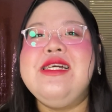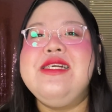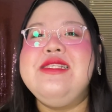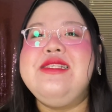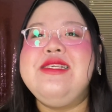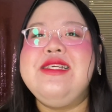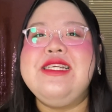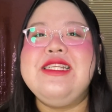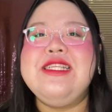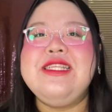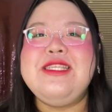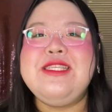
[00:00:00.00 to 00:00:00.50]

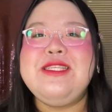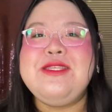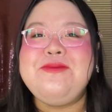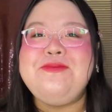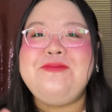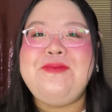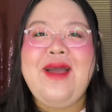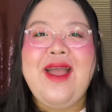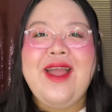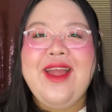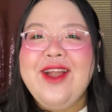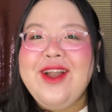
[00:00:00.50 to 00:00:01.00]
to
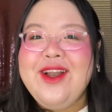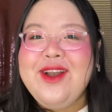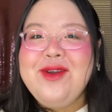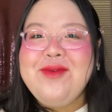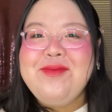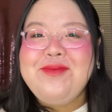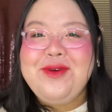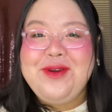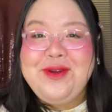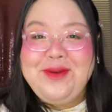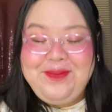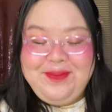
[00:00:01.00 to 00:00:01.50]
inspire
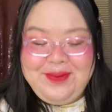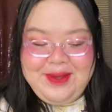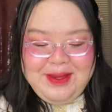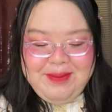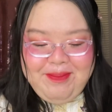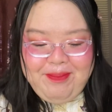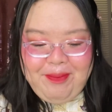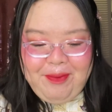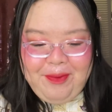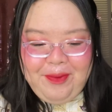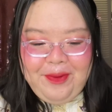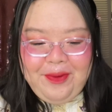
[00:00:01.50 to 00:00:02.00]
more
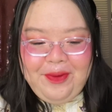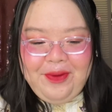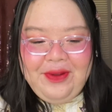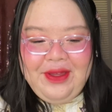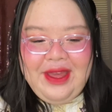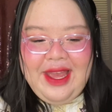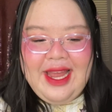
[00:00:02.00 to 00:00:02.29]
people,